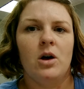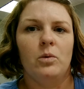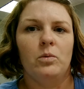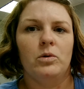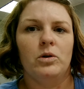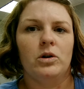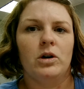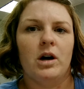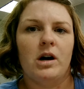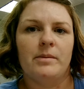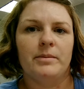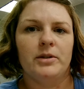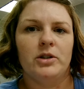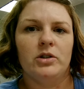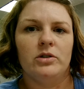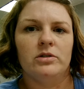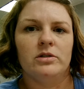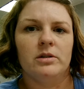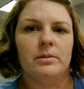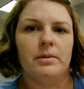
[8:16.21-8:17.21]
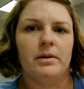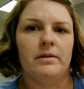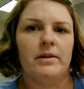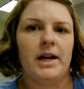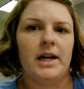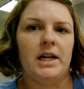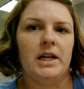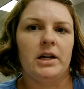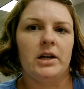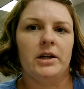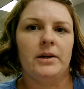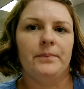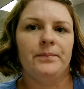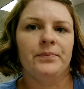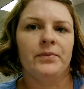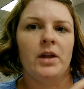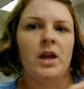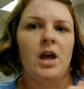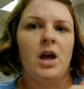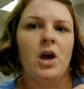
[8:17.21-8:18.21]
we'll use to put right here.
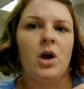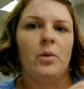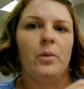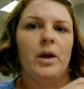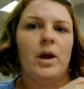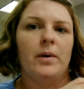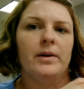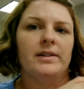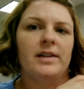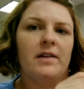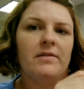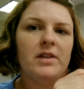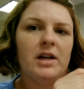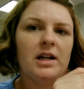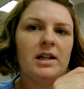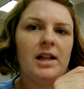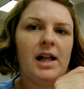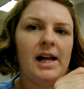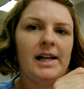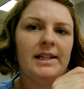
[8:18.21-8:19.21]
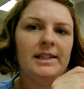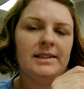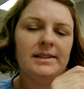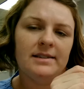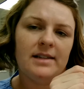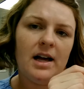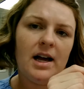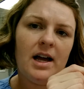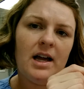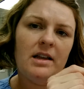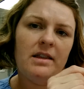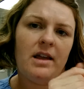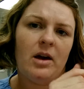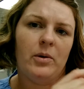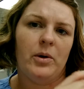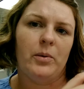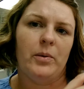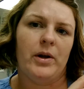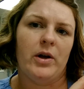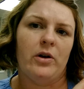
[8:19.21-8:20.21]
We always have the client sign that
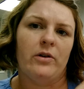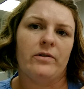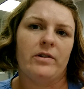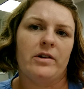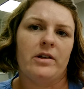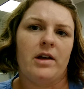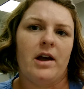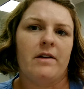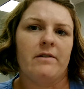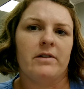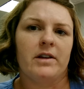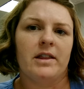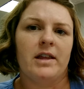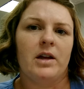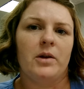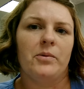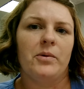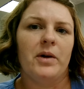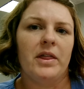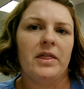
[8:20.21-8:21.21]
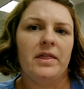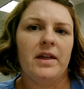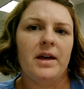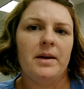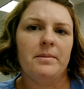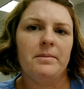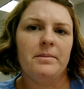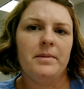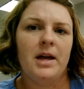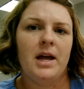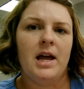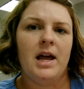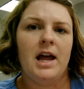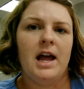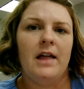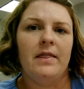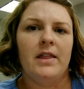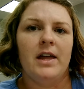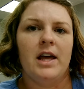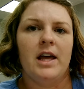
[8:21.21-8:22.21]
we went over everything with them.
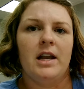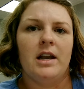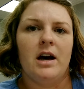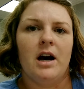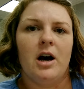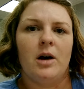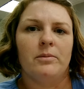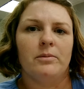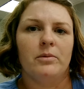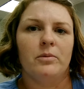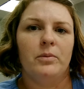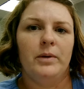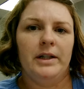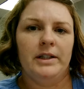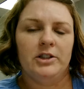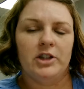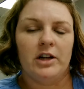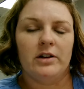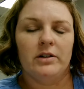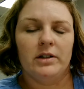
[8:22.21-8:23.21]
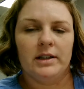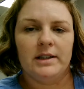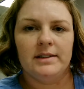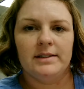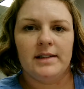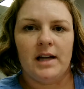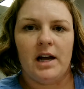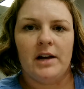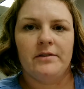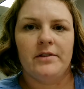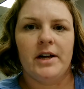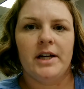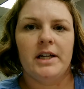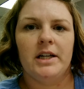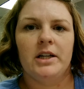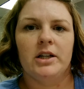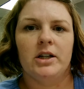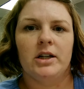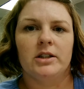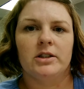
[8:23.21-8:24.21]
And then we generally sign right
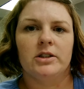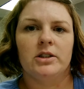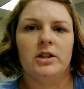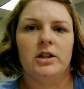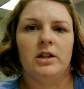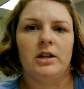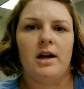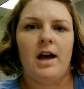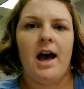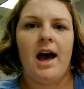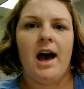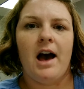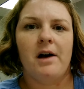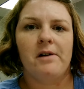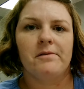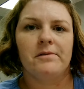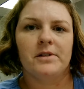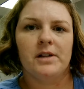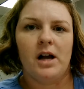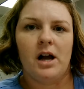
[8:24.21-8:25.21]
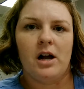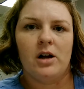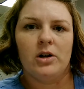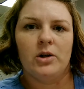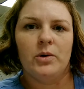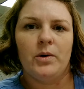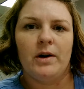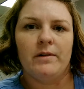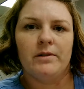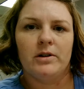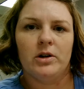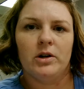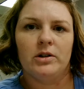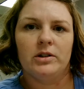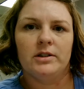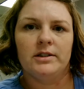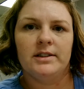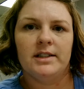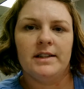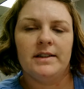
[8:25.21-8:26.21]
here to have whoever
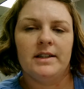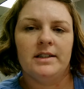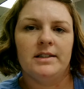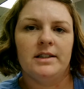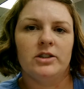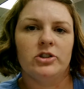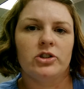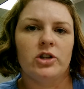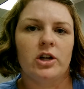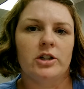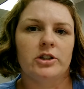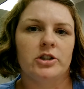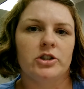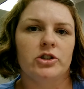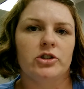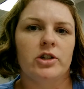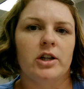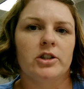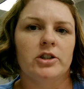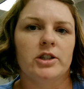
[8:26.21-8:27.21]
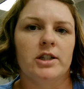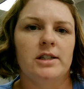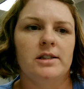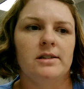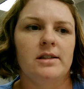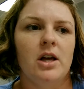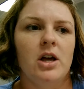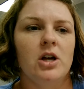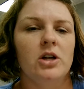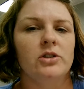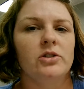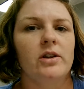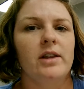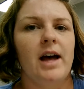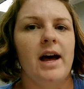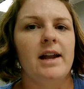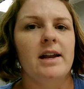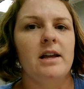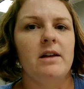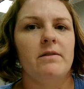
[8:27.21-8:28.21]
did the discharge instructions, so
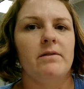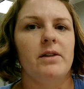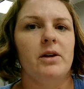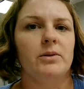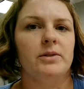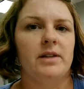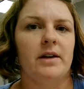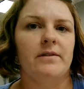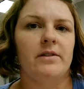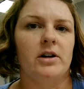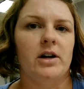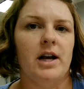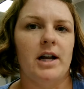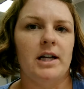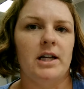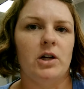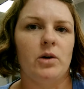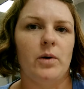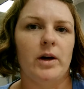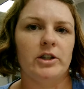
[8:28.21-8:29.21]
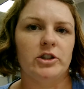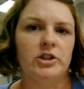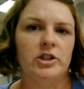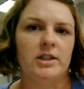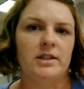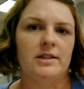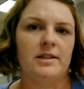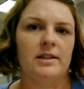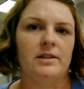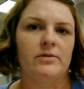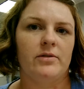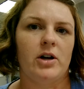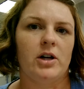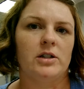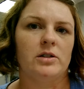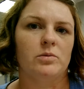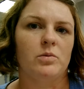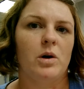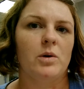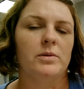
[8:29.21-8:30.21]
that if there was ever any questions as far
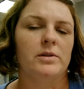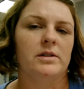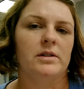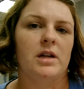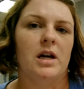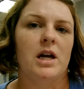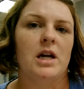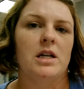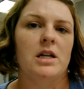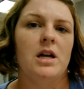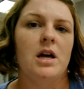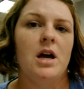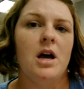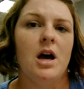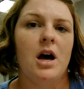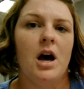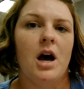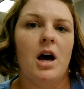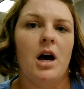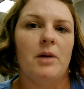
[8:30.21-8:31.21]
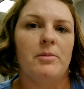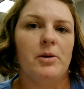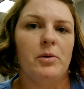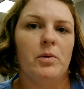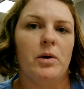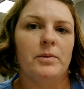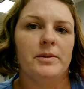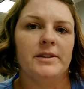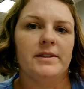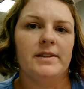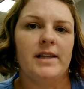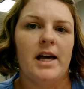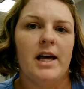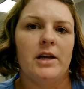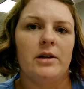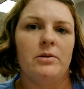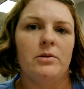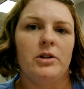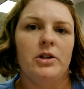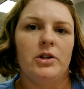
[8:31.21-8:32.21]
as what was done, what was
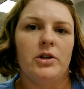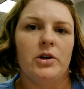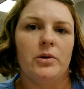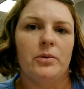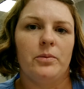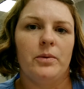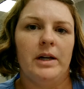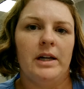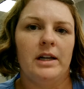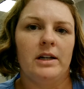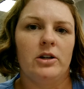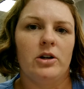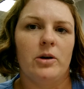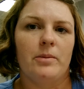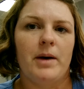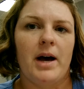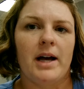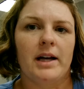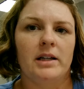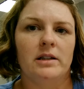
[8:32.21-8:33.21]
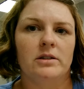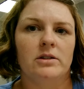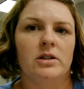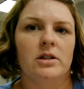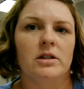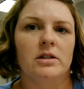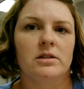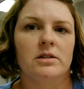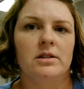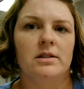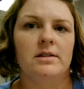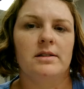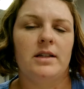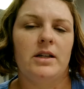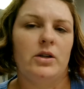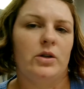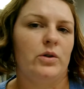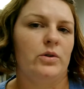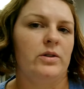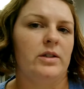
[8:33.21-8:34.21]
said, we can go back and look to
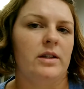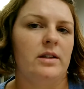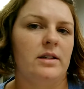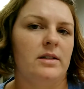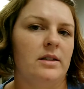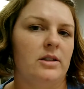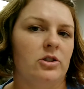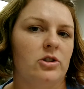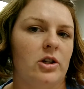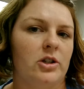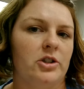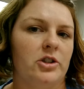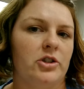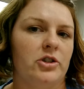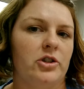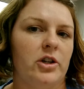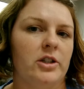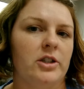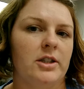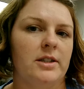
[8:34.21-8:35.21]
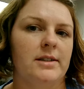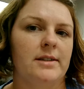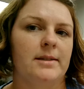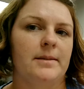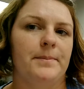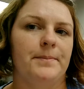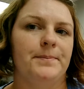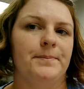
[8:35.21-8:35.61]
see who did the discharge instructions.